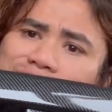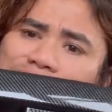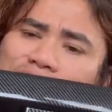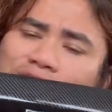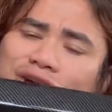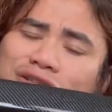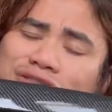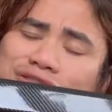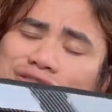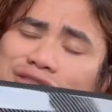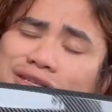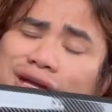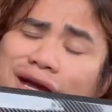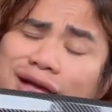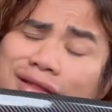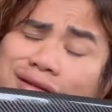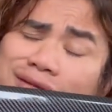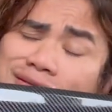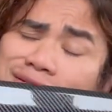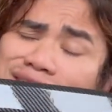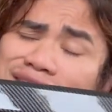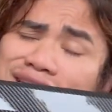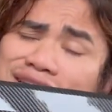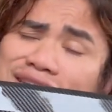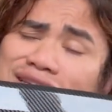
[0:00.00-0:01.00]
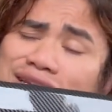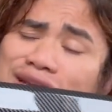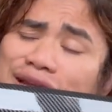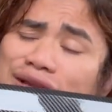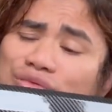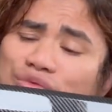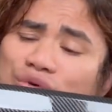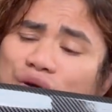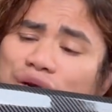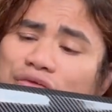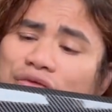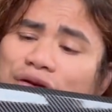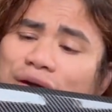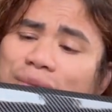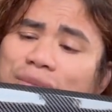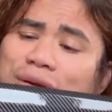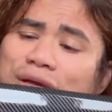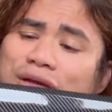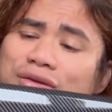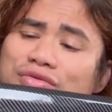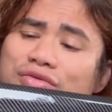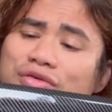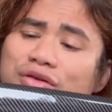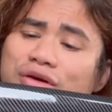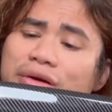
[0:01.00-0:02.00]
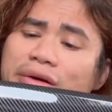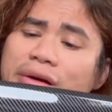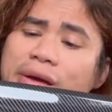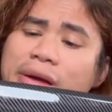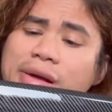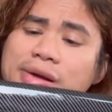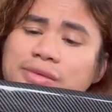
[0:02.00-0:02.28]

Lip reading: $99, whatever I paid for it,